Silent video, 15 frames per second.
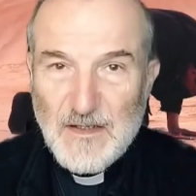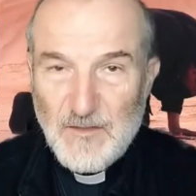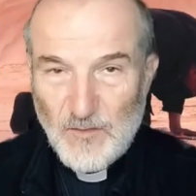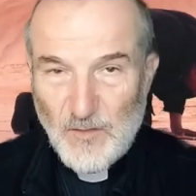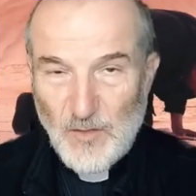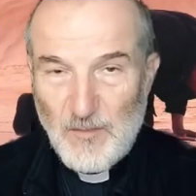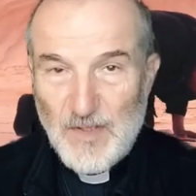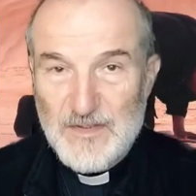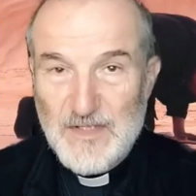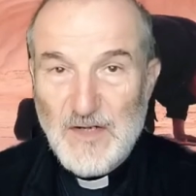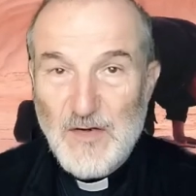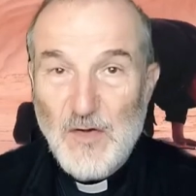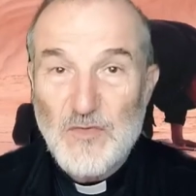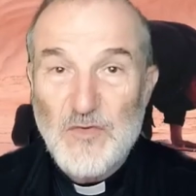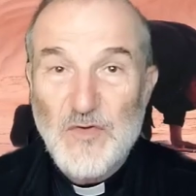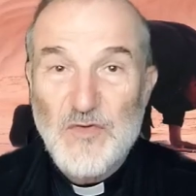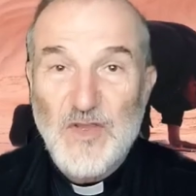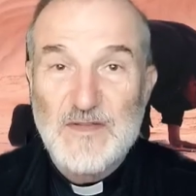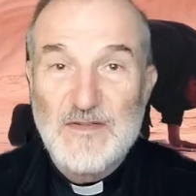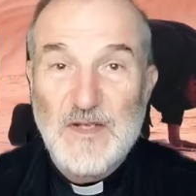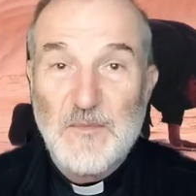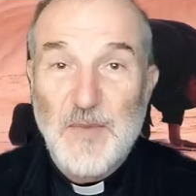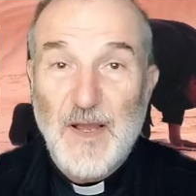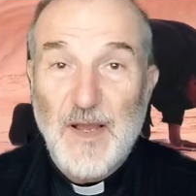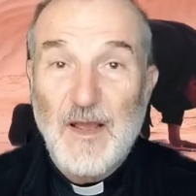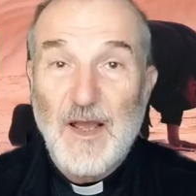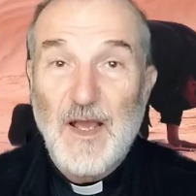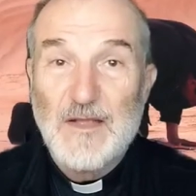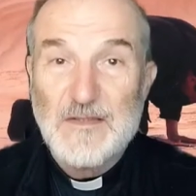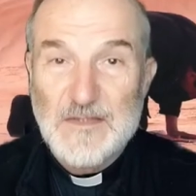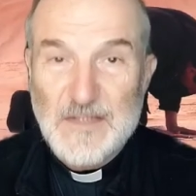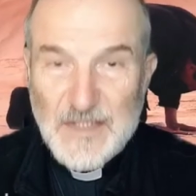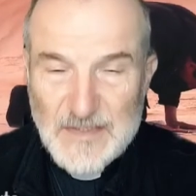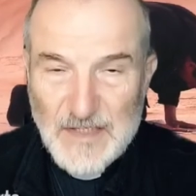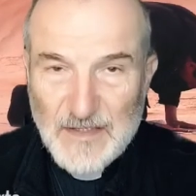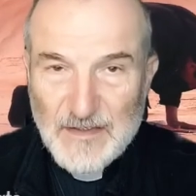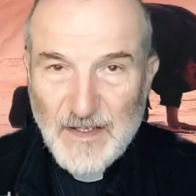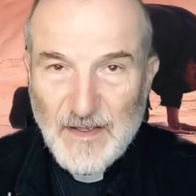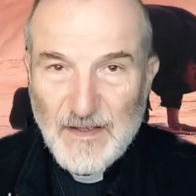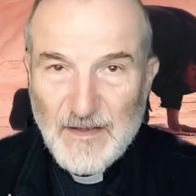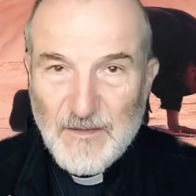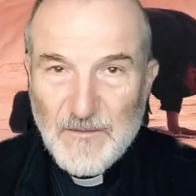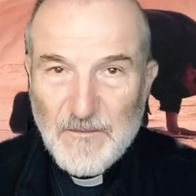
How could he not to be then be Trinitarian?